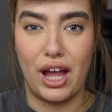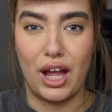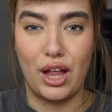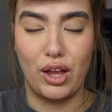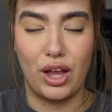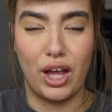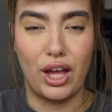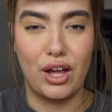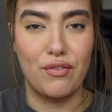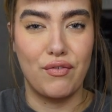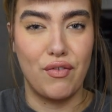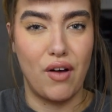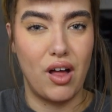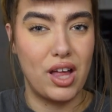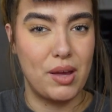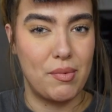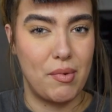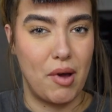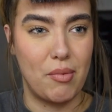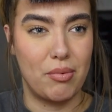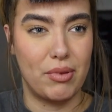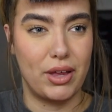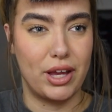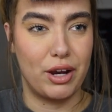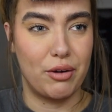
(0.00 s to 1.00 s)
I look like a
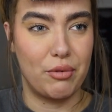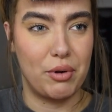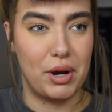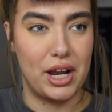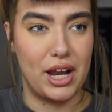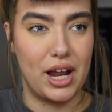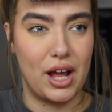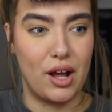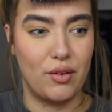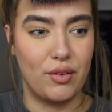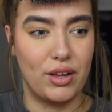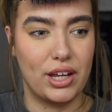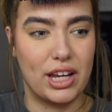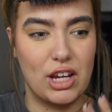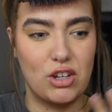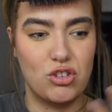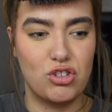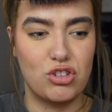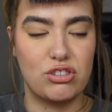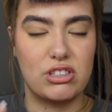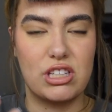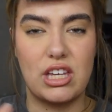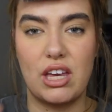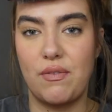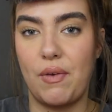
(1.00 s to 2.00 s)
volleyball player right now. Like it's
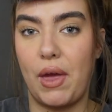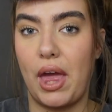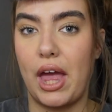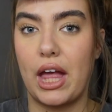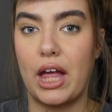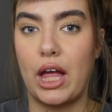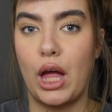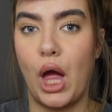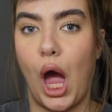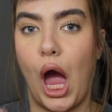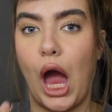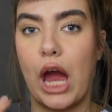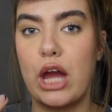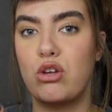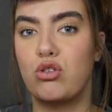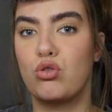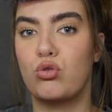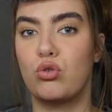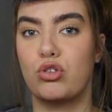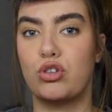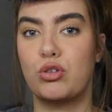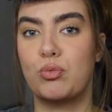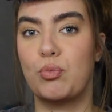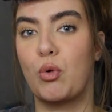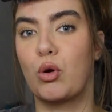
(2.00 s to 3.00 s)
just giving high
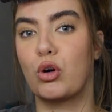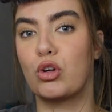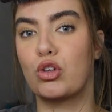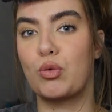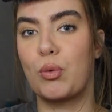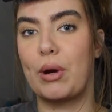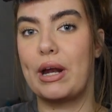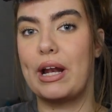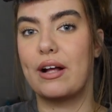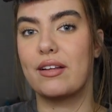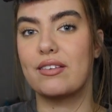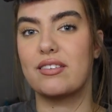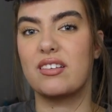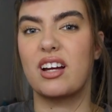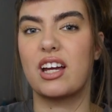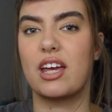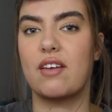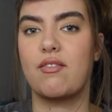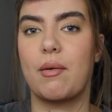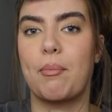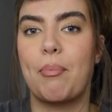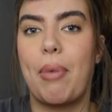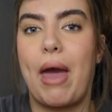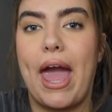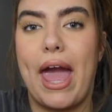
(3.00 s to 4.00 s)
school sports right now. It's not
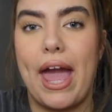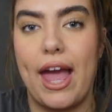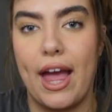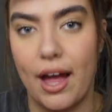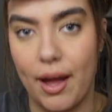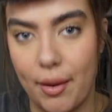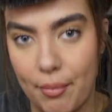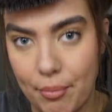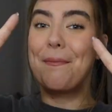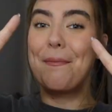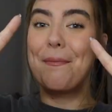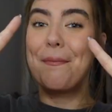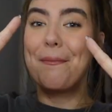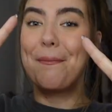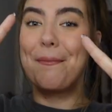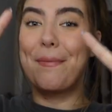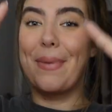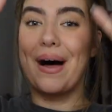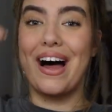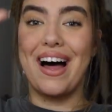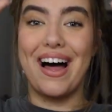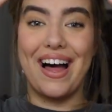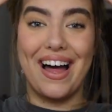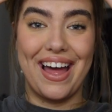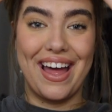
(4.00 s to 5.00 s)
giving Pam,
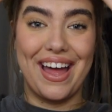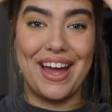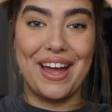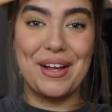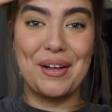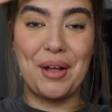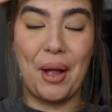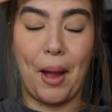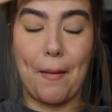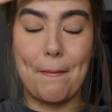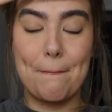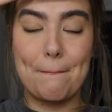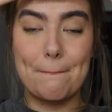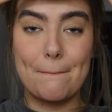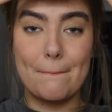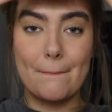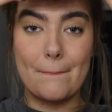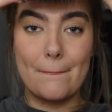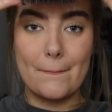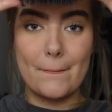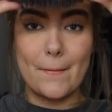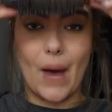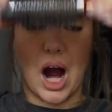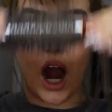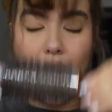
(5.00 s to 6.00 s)
but
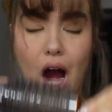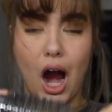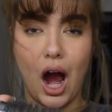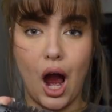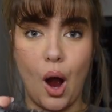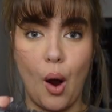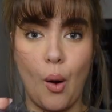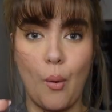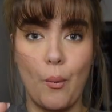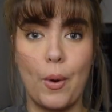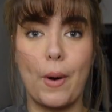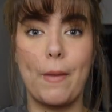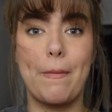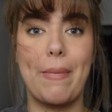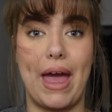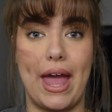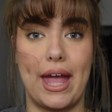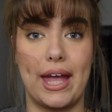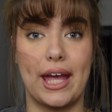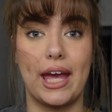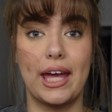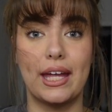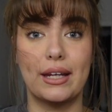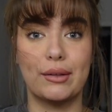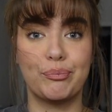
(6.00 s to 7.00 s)
we're
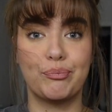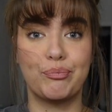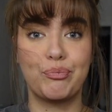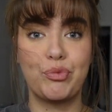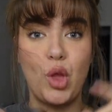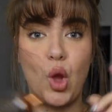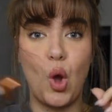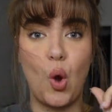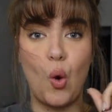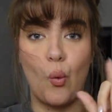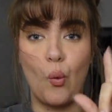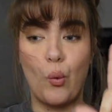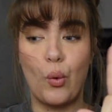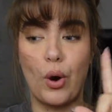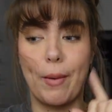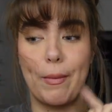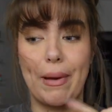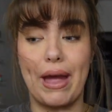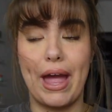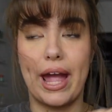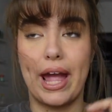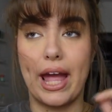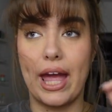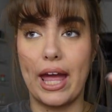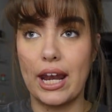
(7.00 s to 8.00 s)
banging. We're
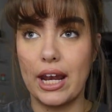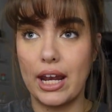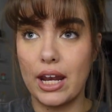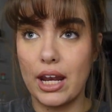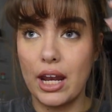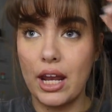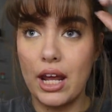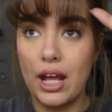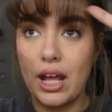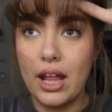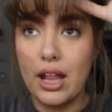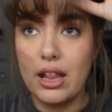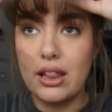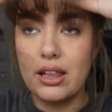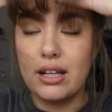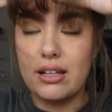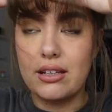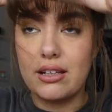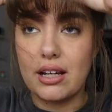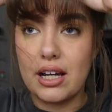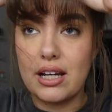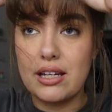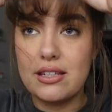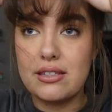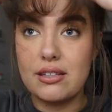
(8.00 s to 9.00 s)
banging. The
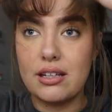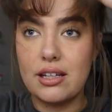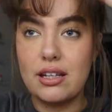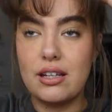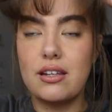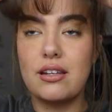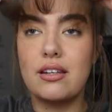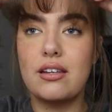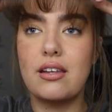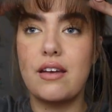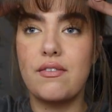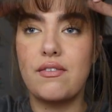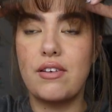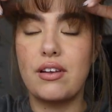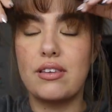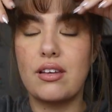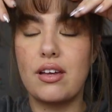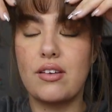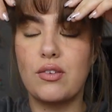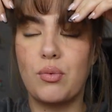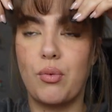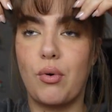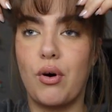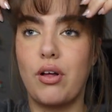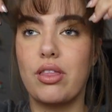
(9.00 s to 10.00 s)
Dyson, if it
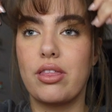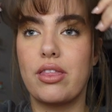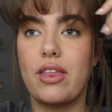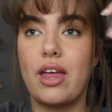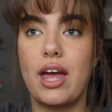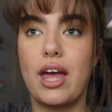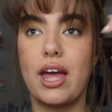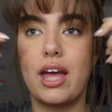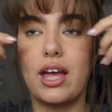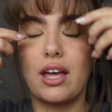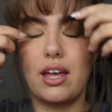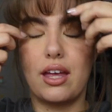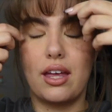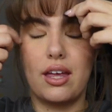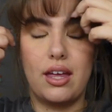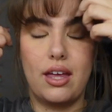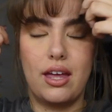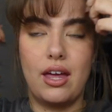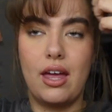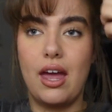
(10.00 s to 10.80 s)
does one thing,